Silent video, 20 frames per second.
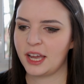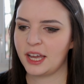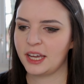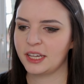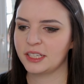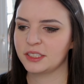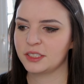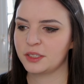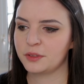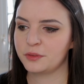
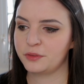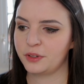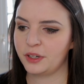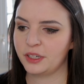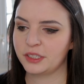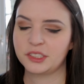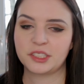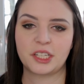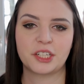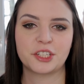and the
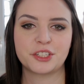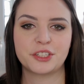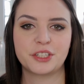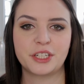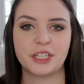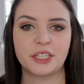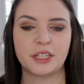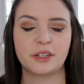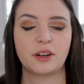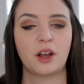first
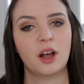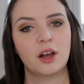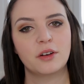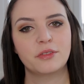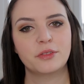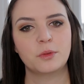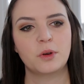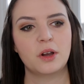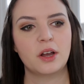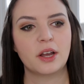session he did
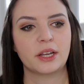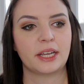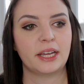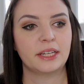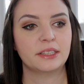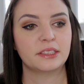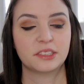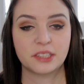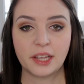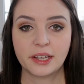half the work
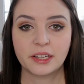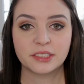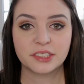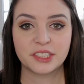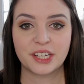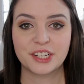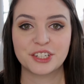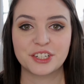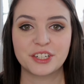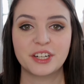and the second
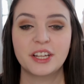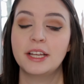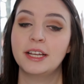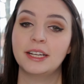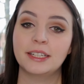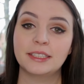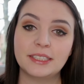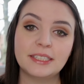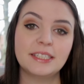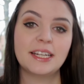session
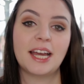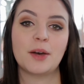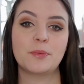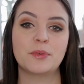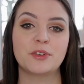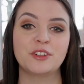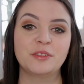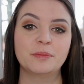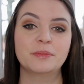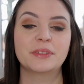didn't
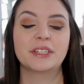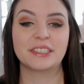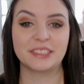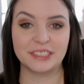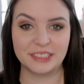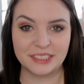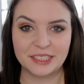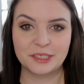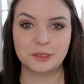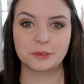happen because
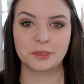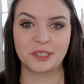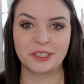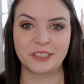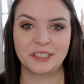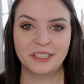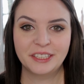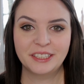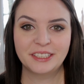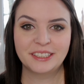he did a
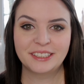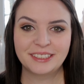runner.